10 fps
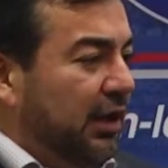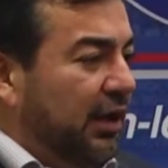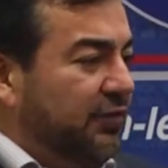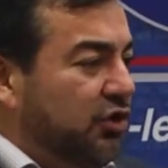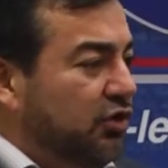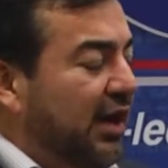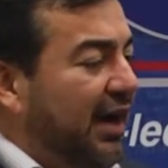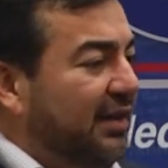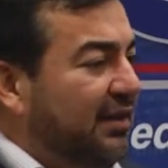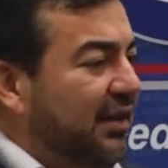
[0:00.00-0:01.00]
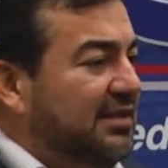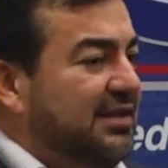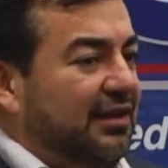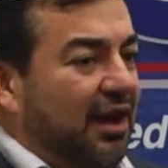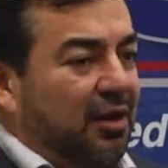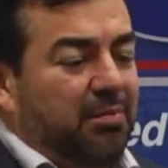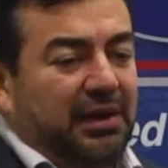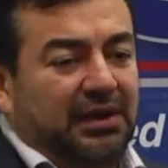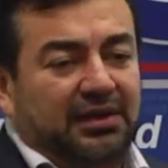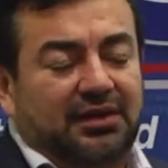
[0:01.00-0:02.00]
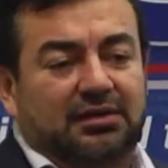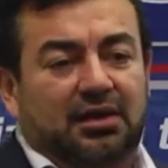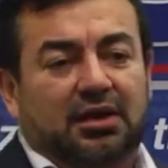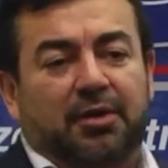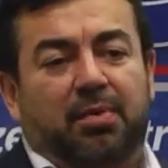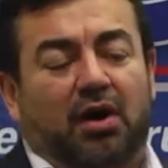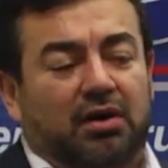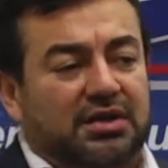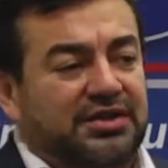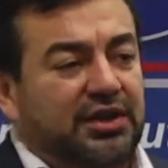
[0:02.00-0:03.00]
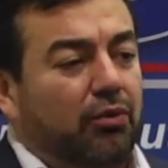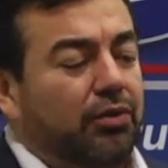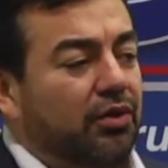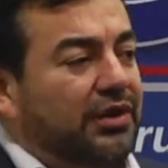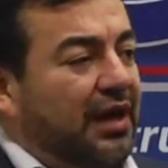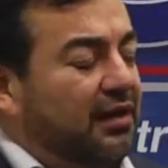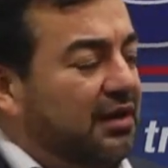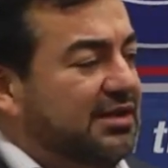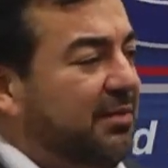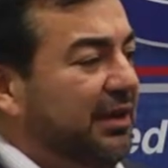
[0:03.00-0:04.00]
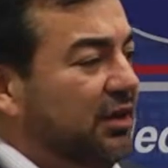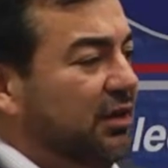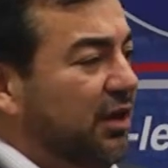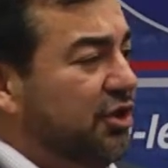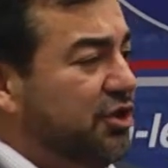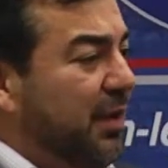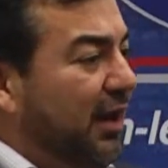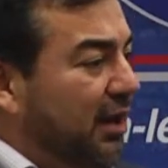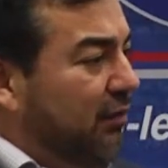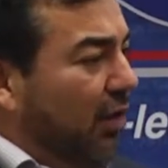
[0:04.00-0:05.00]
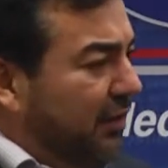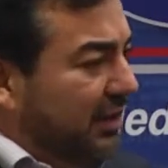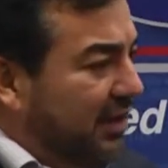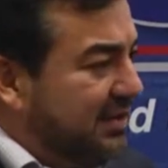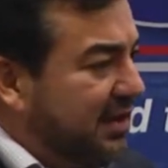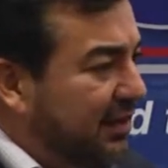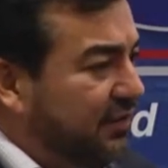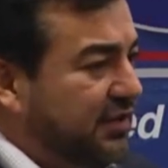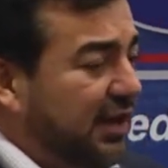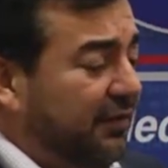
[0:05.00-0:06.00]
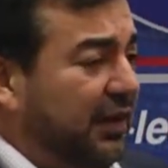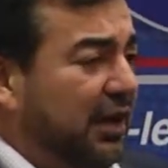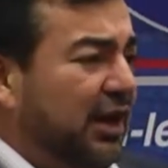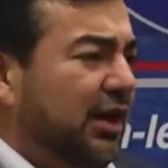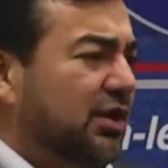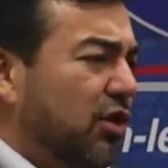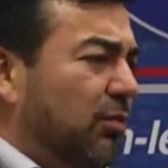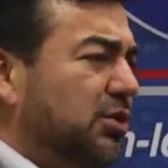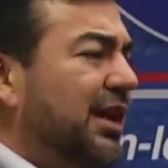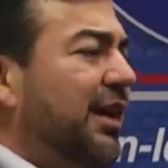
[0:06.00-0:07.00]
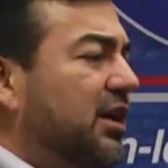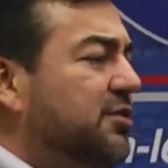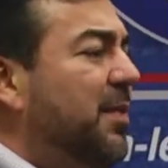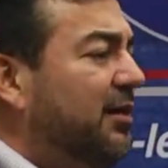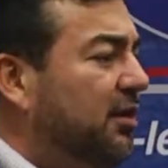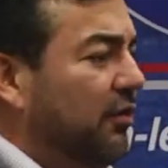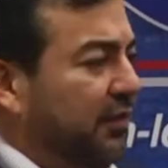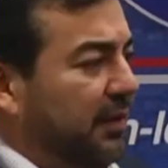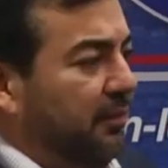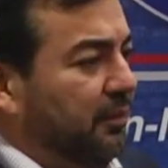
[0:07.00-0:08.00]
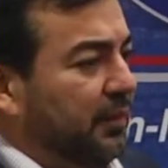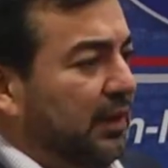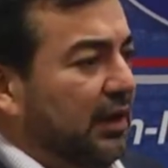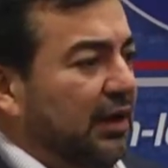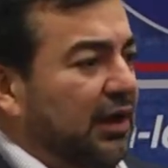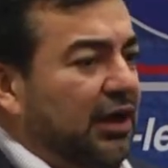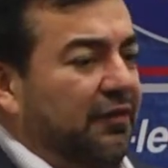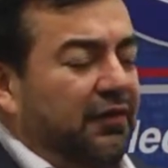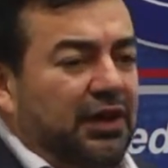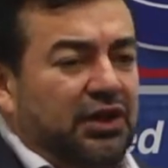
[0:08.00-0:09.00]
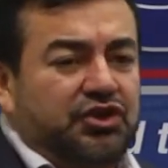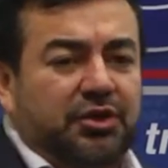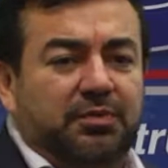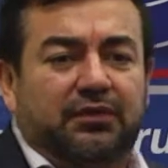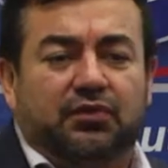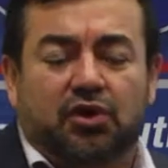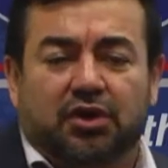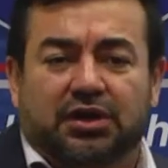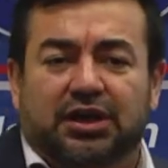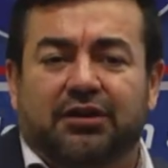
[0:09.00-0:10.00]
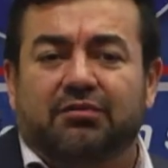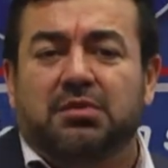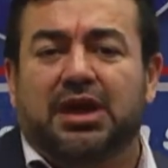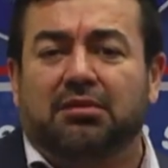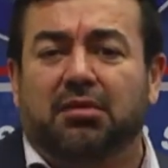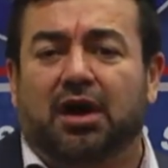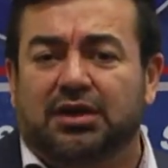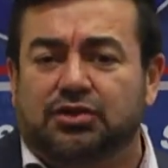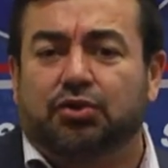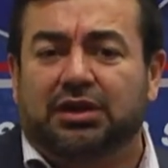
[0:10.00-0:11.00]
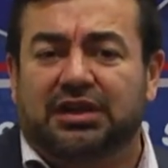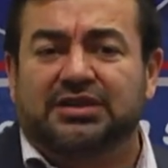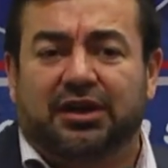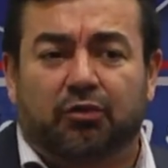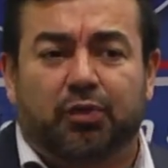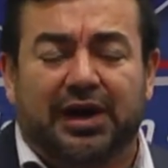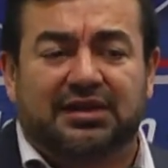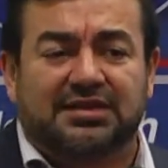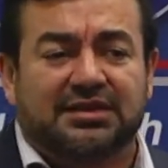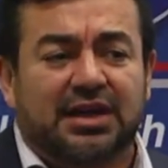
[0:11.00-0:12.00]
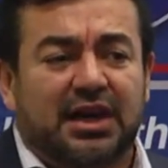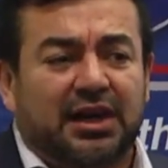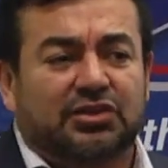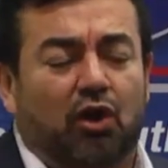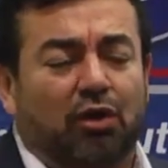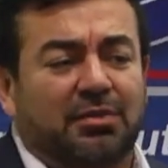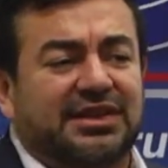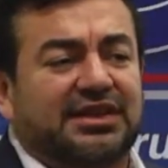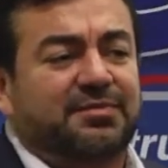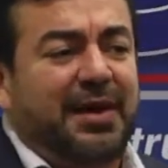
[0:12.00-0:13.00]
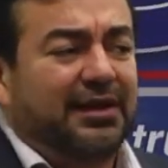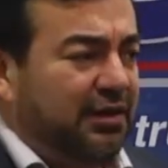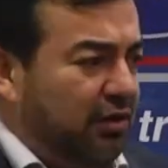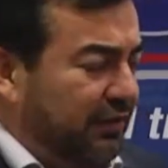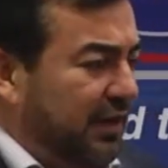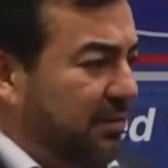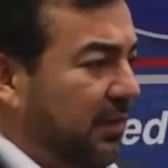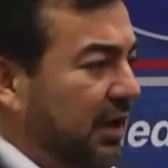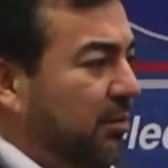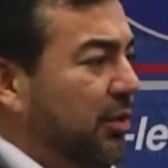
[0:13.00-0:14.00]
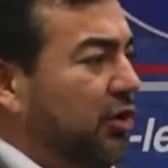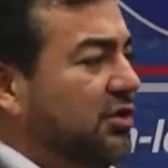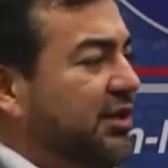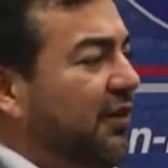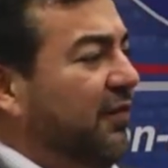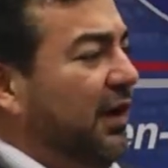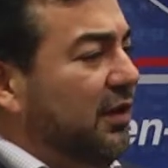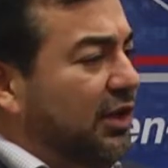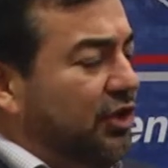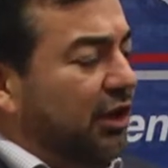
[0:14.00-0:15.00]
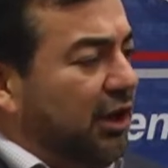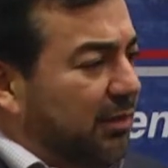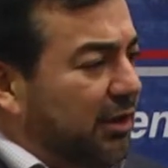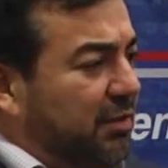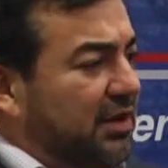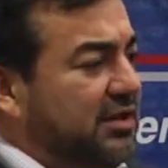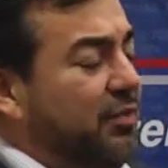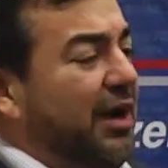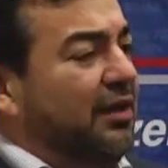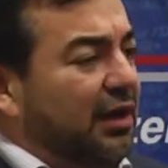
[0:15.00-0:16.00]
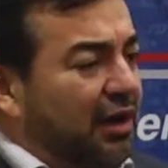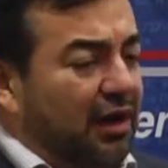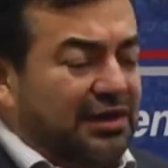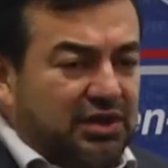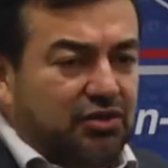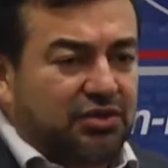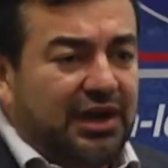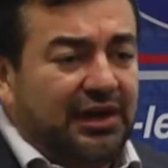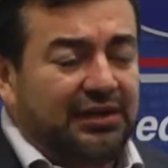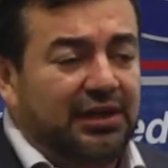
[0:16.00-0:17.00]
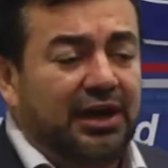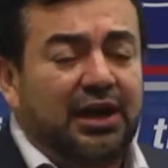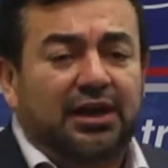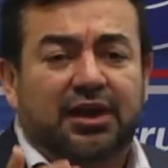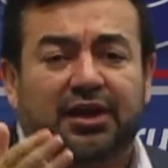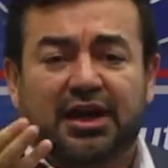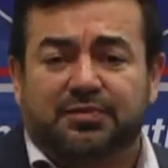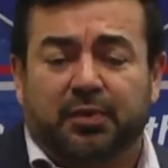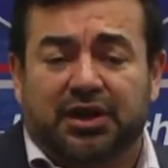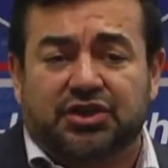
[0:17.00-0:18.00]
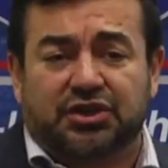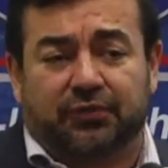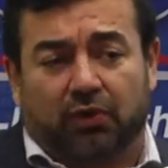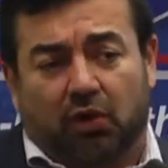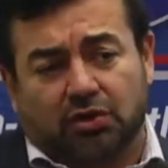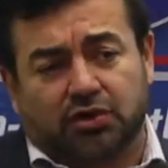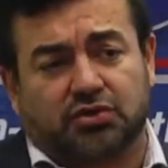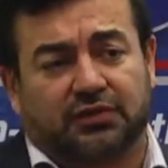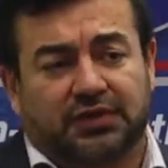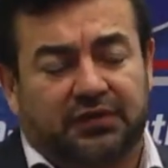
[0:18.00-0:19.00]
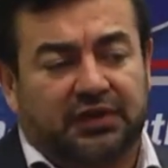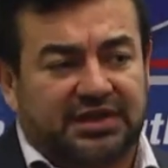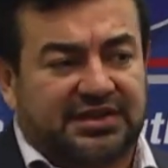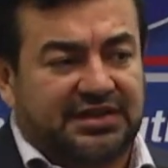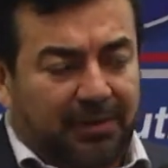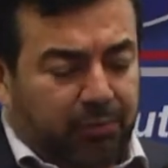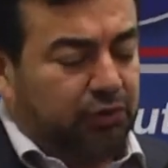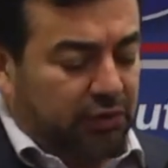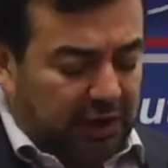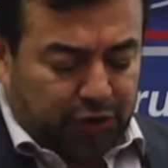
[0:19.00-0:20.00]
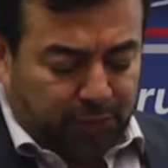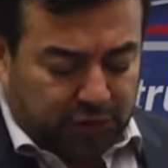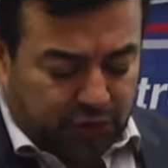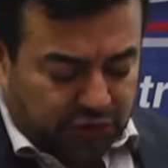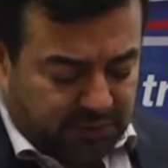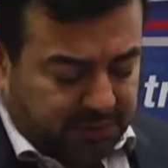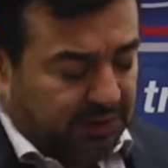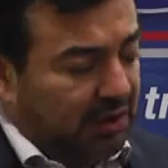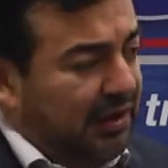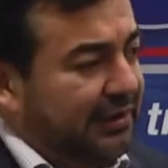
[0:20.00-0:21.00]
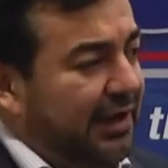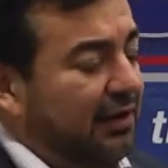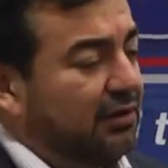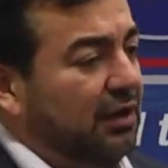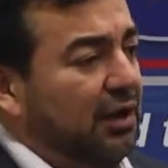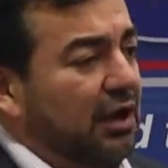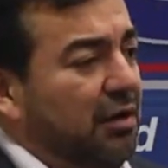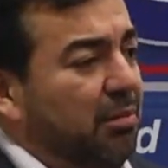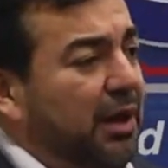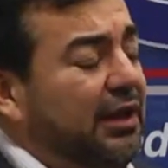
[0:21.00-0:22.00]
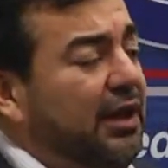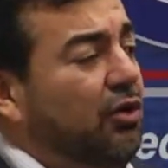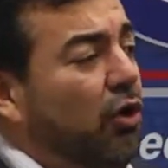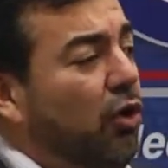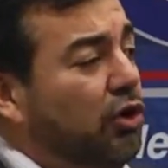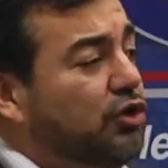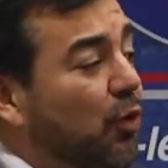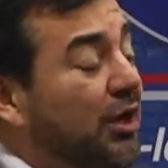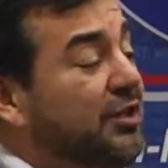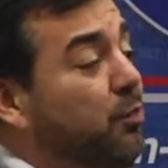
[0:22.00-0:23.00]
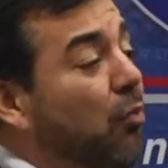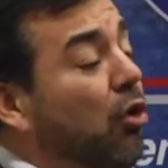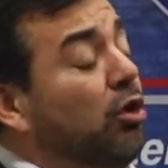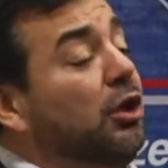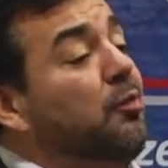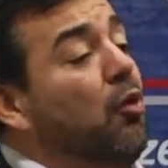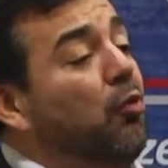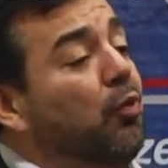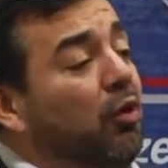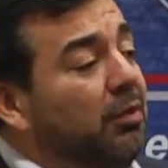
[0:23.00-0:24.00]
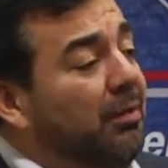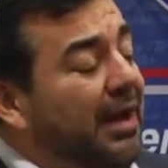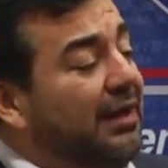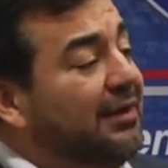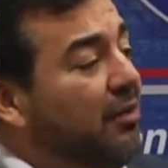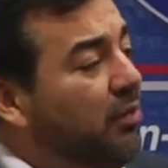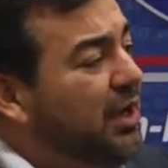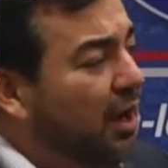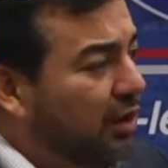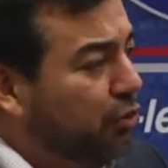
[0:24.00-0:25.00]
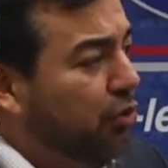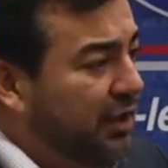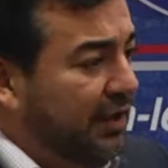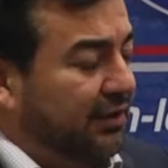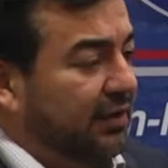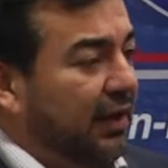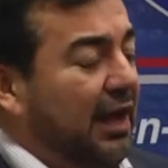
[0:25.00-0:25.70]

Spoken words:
If societies that are built in hypocrisy, authoritarianism, and dictatorship are involving these kind of stuff, it is almost like expected of them. If Egypt, if Turkey, if Myanmar is doing these kind of practices, it's almost expected of them because their foundational commitments, where they are as a society, their aspiration for all sorts of different reasons, not to put those people down. But it hurts more, it's morally more problematic that we are doing it.